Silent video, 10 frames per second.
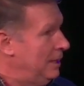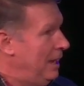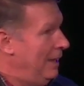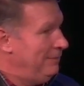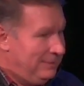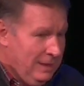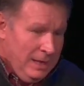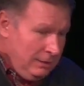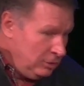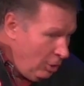And
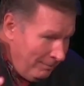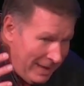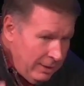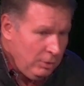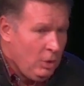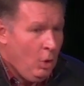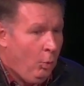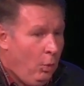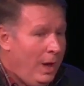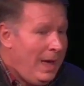no matter
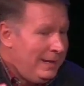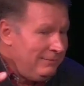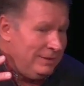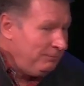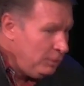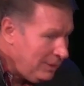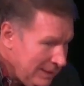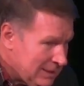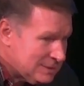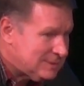what, even if you get
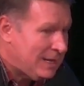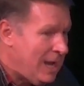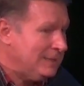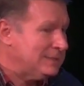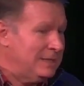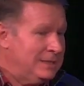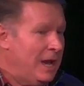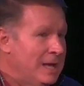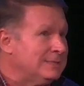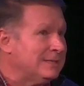exhausted,
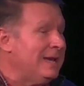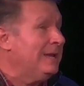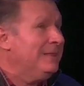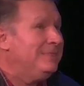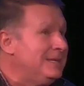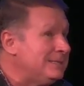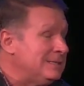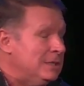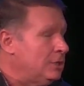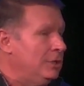God's like, this
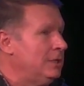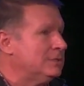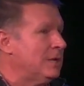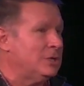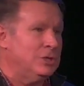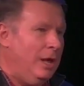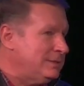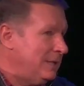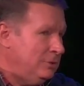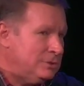is a good exhaustion. I'll
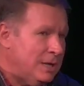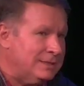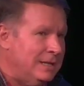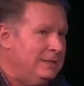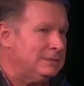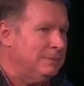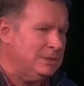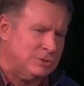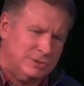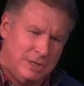tell you, you talk to any of these
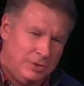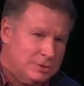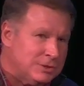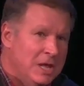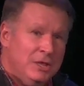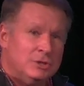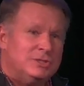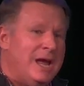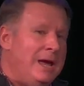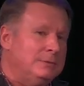ministers here, there's
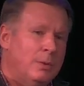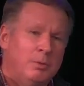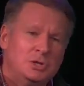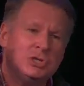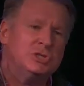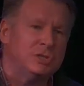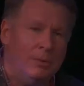times where we're just so